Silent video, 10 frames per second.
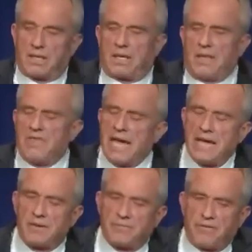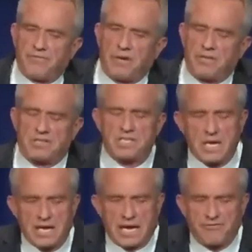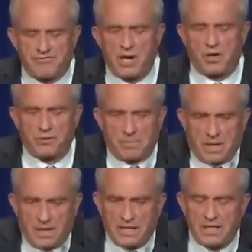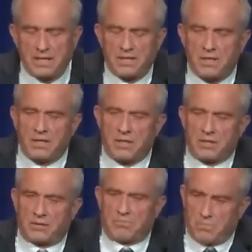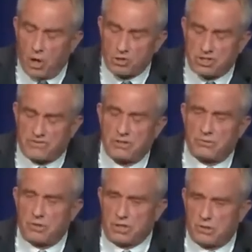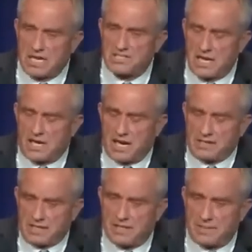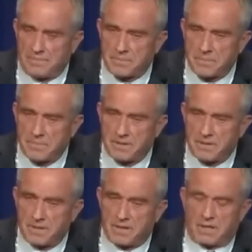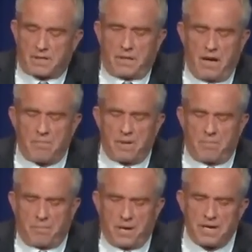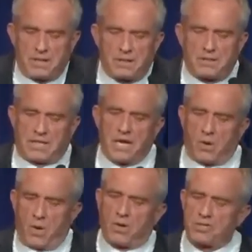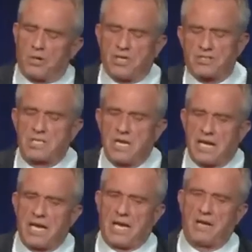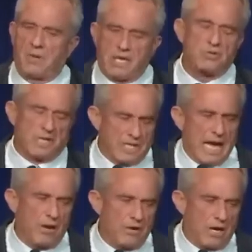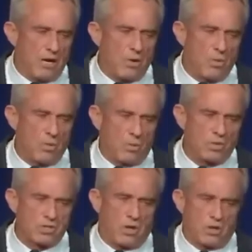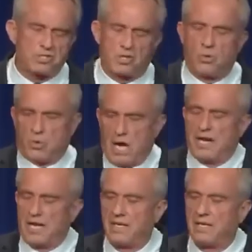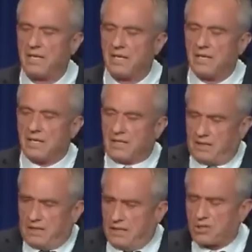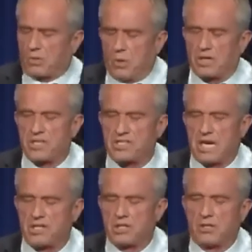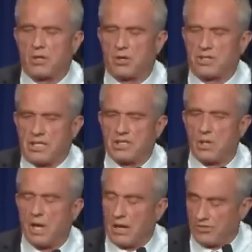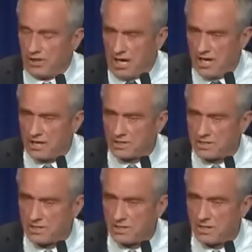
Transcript: And they, uh, the CIA funneled the money, most of it through USAID. Um, but they also, the CIA, as we now know, was also running this organization called the EcoHealth Alliance,